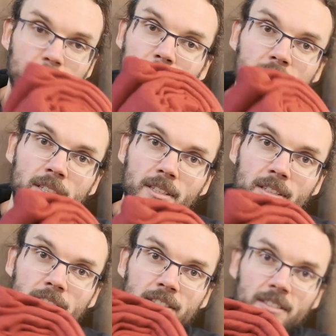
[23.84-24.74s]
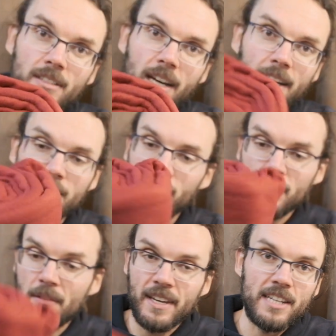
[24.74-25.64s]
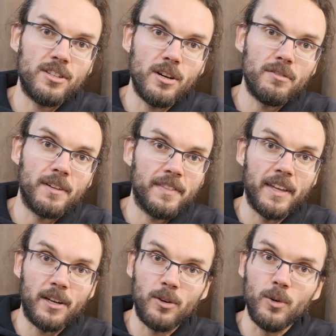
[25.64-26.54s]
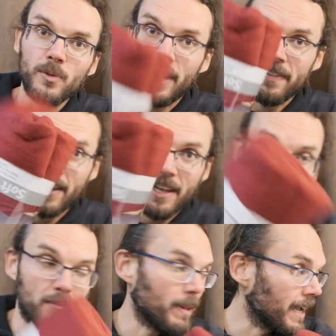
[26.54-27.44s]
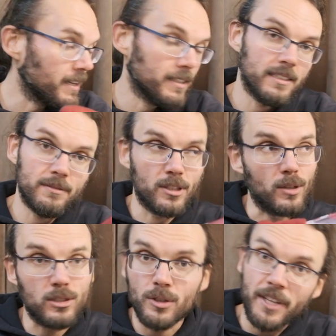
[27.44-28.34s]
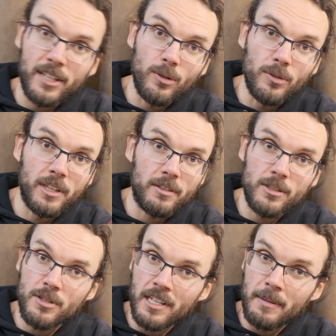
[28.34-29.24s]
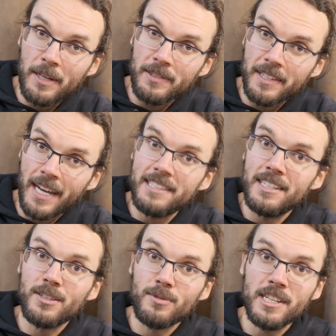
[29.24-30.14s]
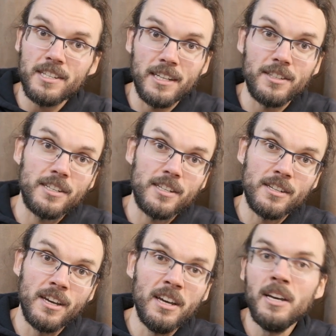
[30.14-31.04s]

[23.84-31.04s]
because I sometimes have guests over and they're cold, and then I have a blanket, even though it's not that cold in here. It's usually about 19 degrees Celsius.